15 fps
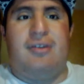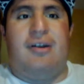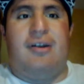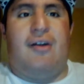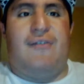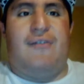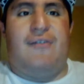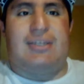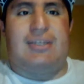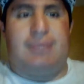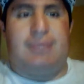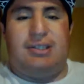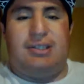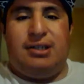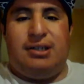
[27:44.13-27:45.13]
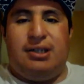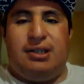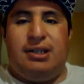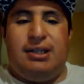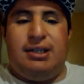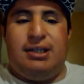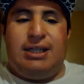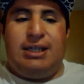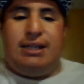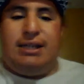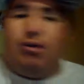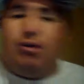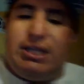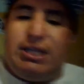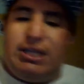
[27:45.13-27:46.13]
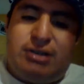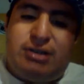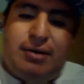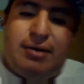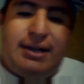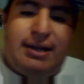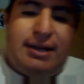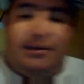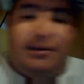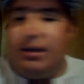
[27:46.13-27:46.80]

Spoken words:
Investments. Those teams are relieved.